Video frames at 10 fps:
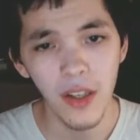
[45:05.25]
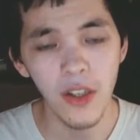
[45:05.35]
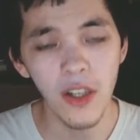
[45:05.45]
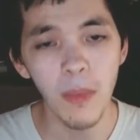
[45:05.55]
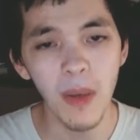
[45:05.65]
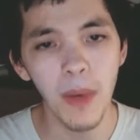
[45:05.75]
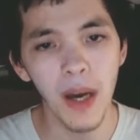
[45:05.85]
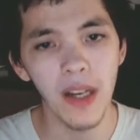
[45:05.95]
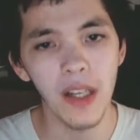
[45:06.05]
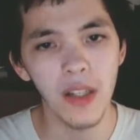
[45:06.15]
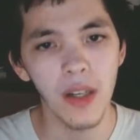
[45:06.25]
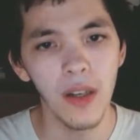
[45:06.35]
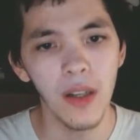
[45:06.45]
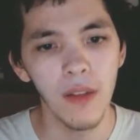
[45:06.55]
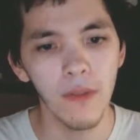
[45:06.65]
You shouldn't be punished
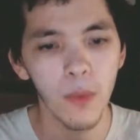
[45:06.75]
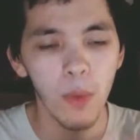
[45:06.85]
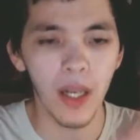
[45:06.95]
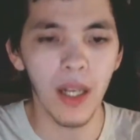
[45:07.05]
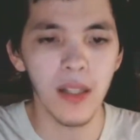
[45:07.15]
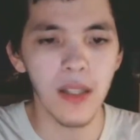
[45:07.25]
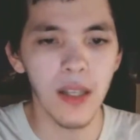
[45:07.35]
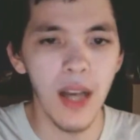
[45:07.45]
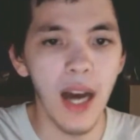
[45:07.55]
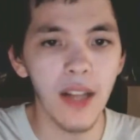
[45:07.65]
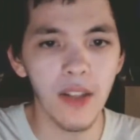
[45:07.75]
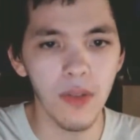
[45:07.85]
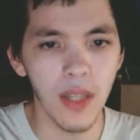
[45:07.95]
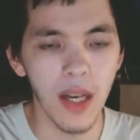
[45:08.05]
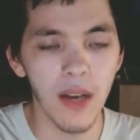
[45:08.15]
for wanting to not do
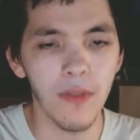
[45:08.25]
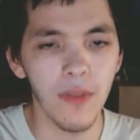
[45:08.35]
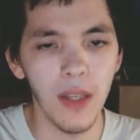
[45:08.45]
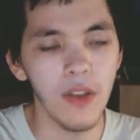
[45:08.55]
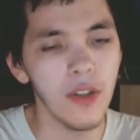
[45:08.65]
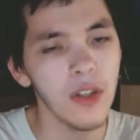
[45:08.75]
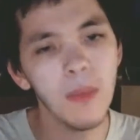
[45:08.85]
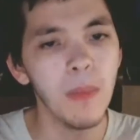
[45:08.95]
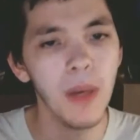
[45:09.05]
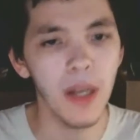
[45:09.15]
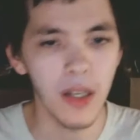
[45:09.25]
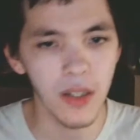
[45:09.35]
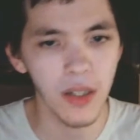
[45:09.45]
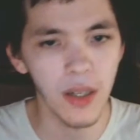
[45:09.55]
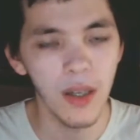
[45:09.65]
stuff, and you shouldn't be
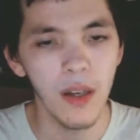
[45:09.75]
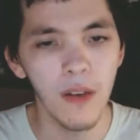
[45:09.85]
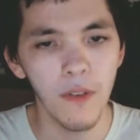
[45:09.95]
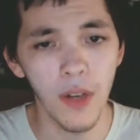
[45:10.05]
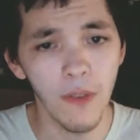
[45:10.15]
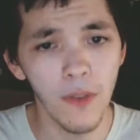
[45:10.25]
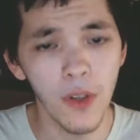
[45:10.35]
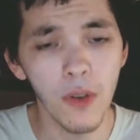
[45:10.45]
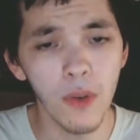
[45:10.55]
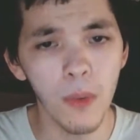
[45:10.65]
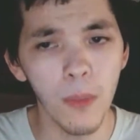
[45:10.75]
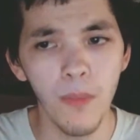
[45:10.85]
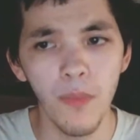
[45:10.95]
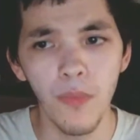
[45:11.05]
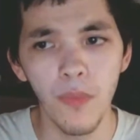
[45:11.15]
punished for if you
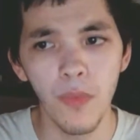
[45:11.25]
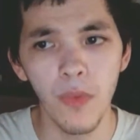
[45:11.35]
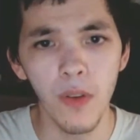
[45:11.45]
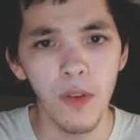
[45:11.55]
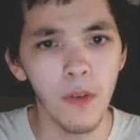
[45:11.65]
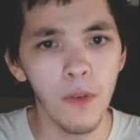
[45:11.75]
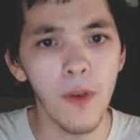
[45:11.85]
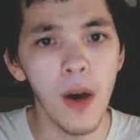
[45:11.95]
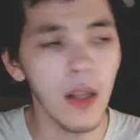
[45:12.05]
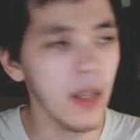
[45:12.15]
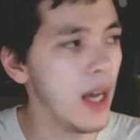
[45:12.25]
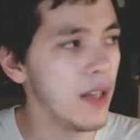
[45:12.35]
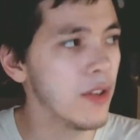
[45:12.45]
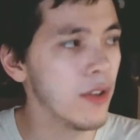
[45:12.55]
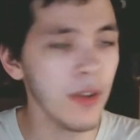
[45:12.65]
fall
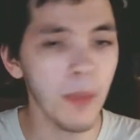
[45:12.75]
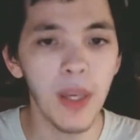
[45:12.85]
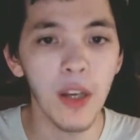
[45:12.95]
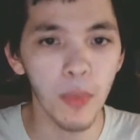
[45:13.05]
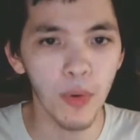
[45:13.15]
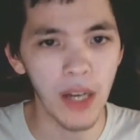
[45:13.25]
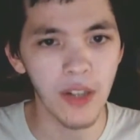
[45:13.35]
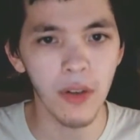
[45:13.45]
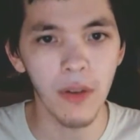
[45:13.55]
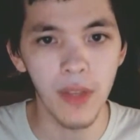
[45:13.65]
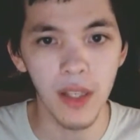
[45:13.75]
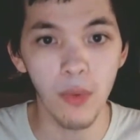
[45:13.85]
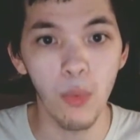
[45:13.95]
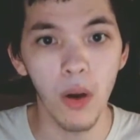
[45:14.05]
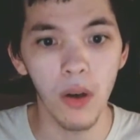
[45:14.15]
under the peer pressure of this
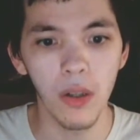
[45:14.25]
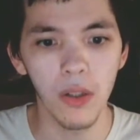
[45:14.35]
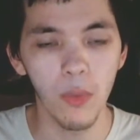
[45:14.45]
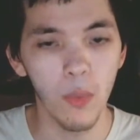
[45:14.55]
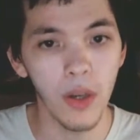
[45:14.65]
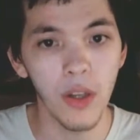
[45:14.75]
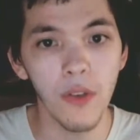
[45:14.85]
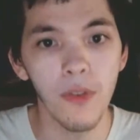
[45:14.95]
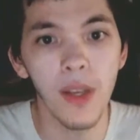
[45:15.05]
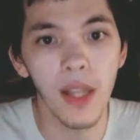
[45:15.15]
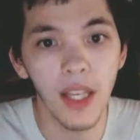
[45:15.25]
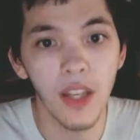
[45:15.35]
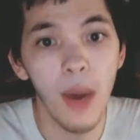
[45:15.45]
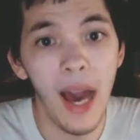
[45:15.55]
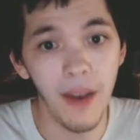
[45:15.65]
world where you feel like
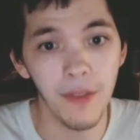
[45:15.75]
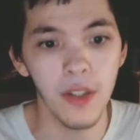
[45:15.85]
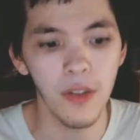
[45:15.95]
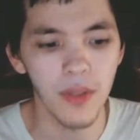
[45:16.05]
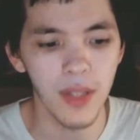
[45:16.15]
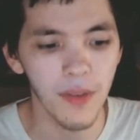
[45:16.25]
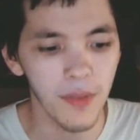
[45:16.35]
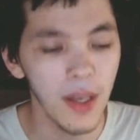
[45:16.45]
you have to do stuff.